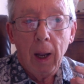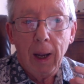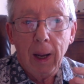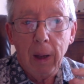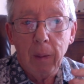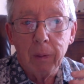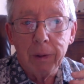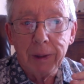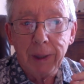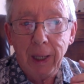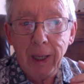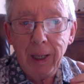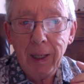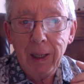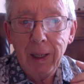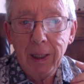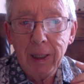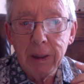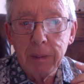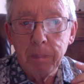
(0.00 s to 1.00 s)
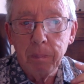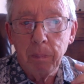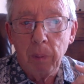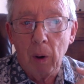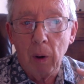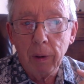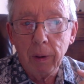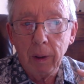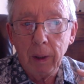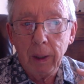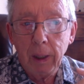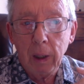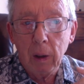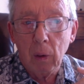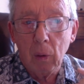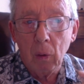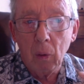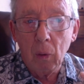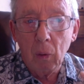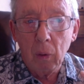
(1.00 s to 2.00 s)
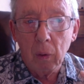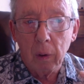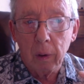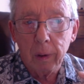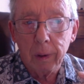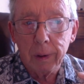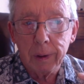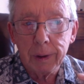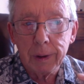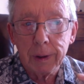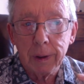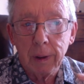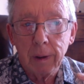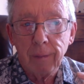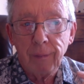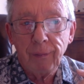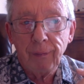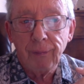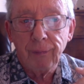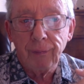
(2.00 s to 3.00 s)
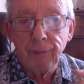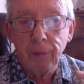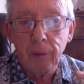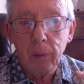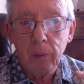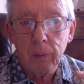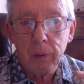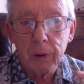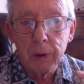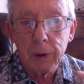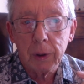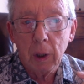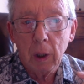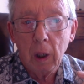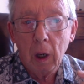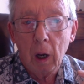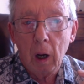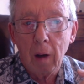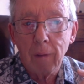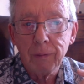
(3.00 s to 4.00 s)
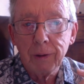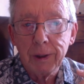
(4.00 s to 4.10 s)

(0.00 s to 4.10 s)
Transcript: It was in his bodily organs that the fruit of